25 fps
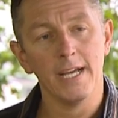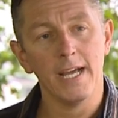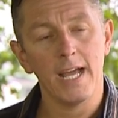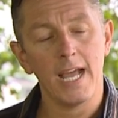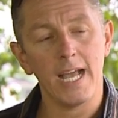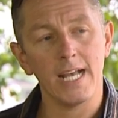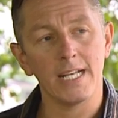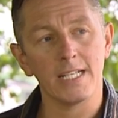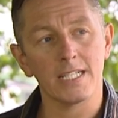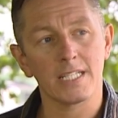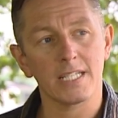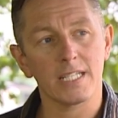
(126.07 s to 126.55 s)

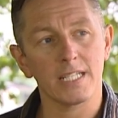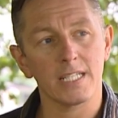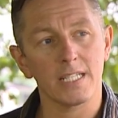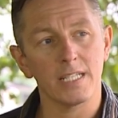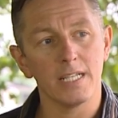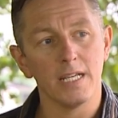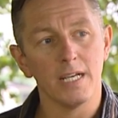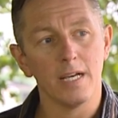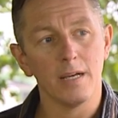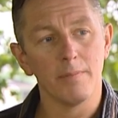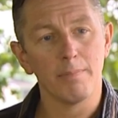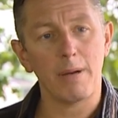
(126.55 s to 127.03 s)
and
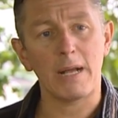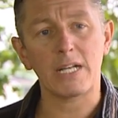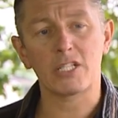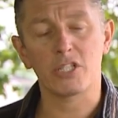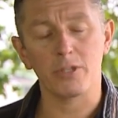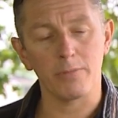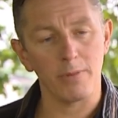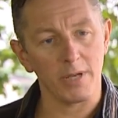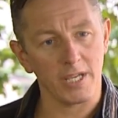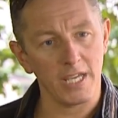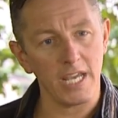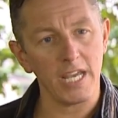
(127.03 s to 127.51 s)

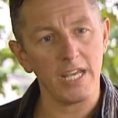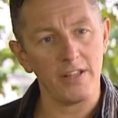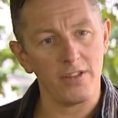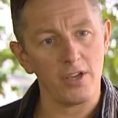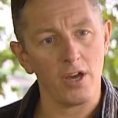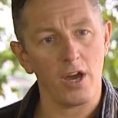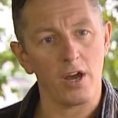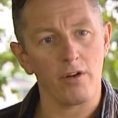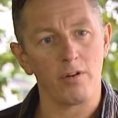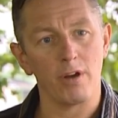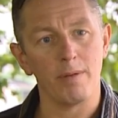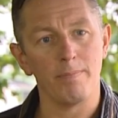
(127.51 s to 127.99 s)
Patrick McGee, the
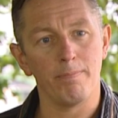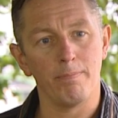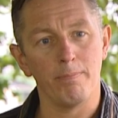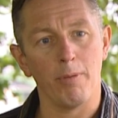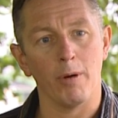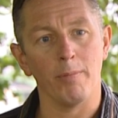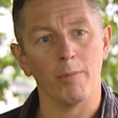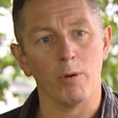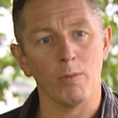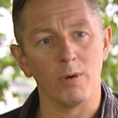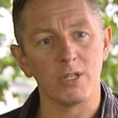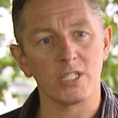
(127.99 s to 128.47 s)
IRA
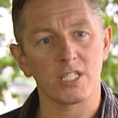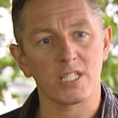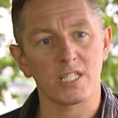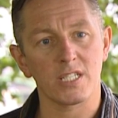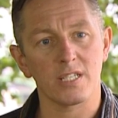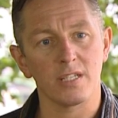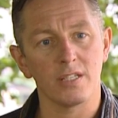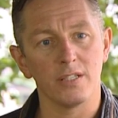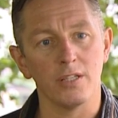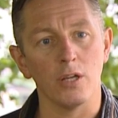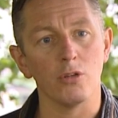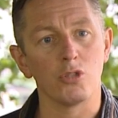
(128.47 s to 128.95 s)
bomber,
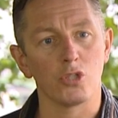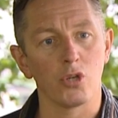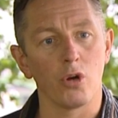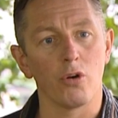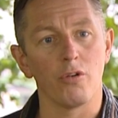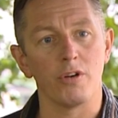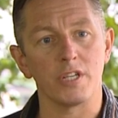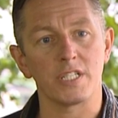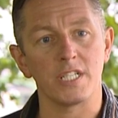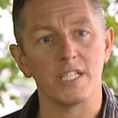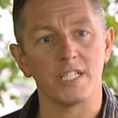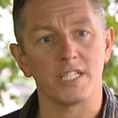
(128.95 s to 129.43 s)
once
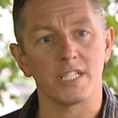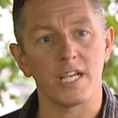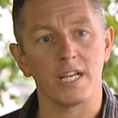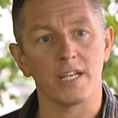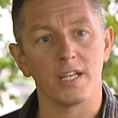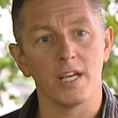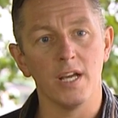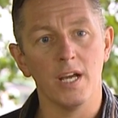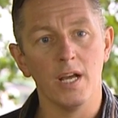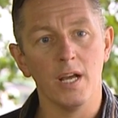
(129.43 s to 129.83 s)
notoriously said,